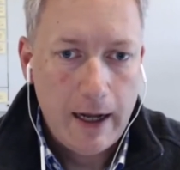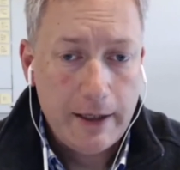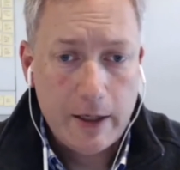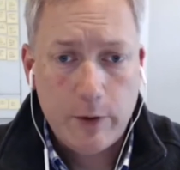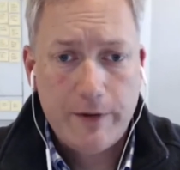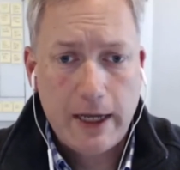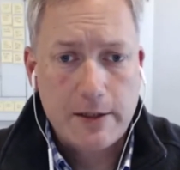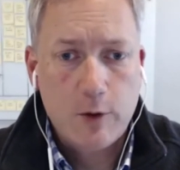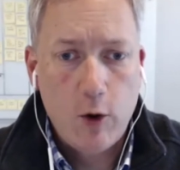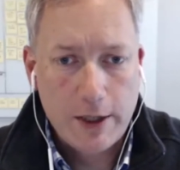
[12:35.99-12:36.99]
Nina, we've got
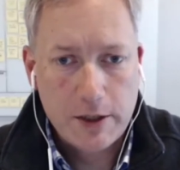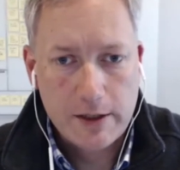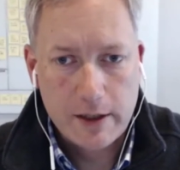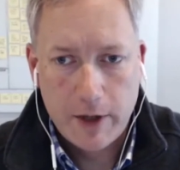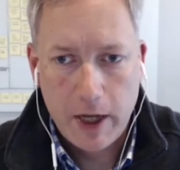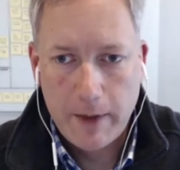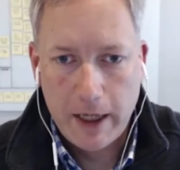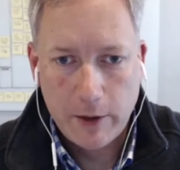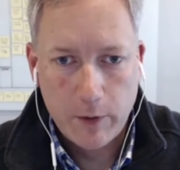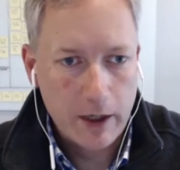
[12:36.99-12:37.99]
some questions that have come
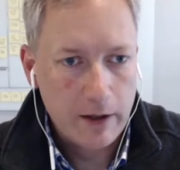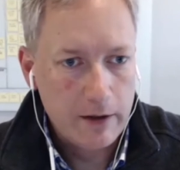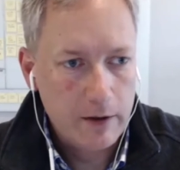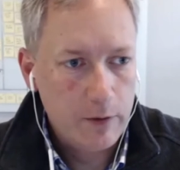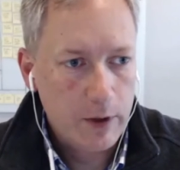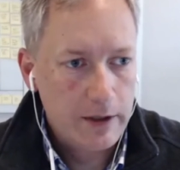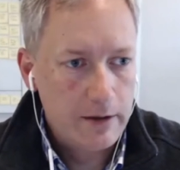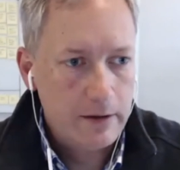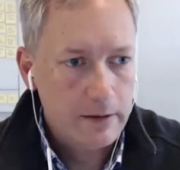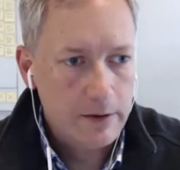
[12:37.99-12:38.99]
in. You want to
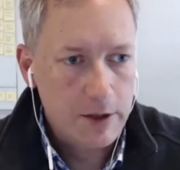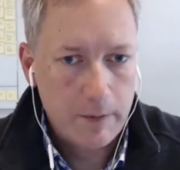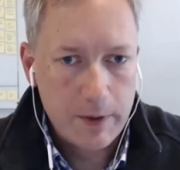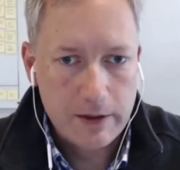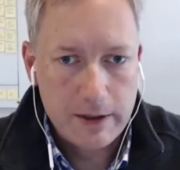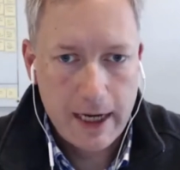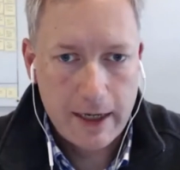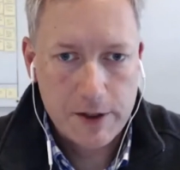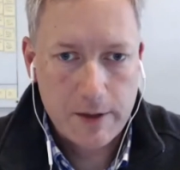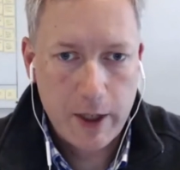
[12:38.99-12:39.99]
jump and
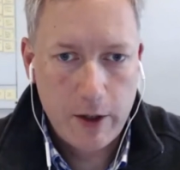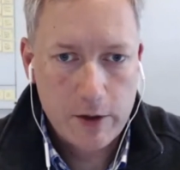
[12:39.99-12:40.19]
tackle some of those?